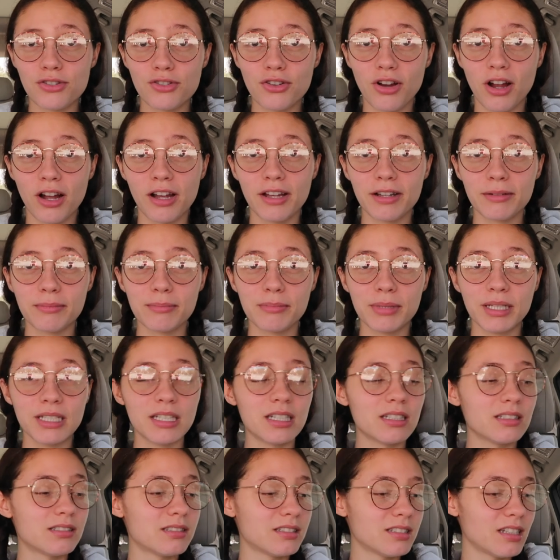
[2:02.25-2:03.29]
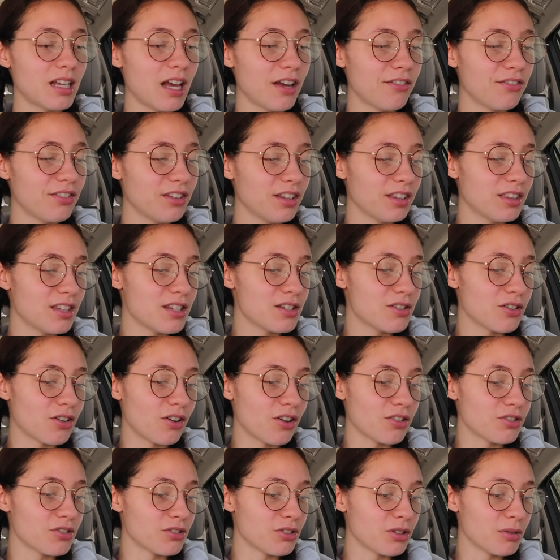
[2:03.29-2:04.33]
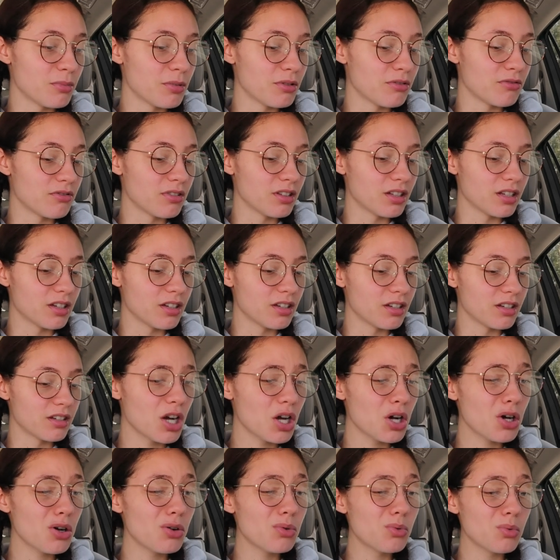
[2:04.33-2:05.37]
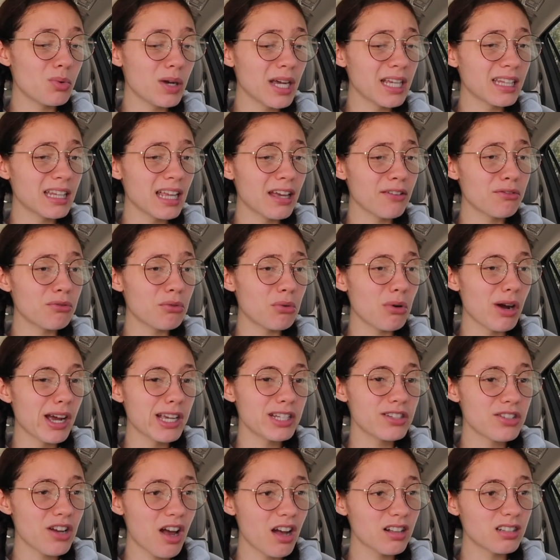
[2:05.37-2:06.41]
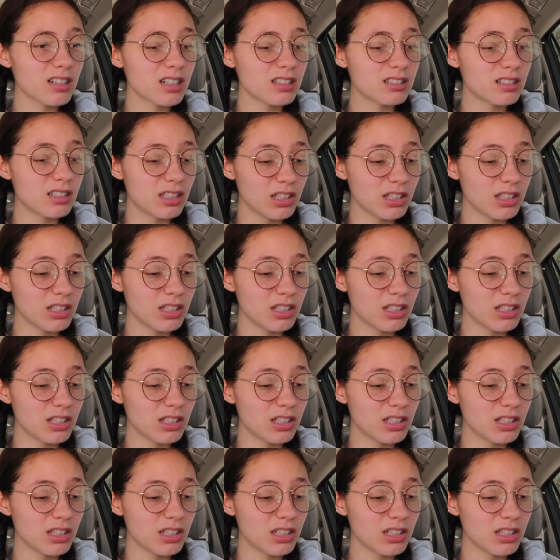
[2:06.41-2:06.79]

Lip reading: to try because I feel like these are also gonna be really good. Oh wait, they have white chocolate